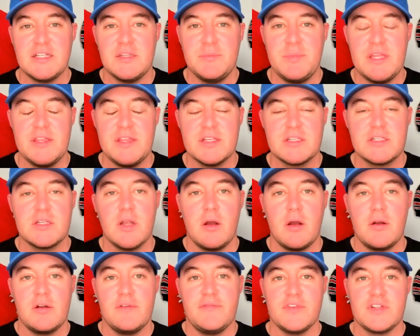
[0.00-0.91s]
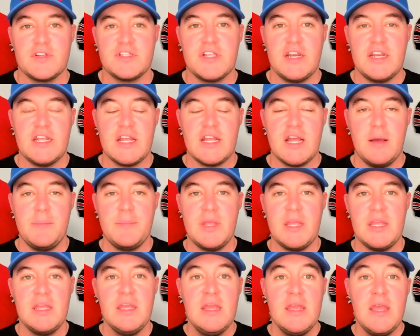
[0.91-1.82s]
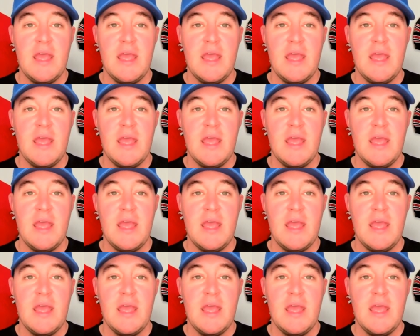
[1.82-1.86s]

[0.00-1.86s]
to be the starter for Sonny Cumbie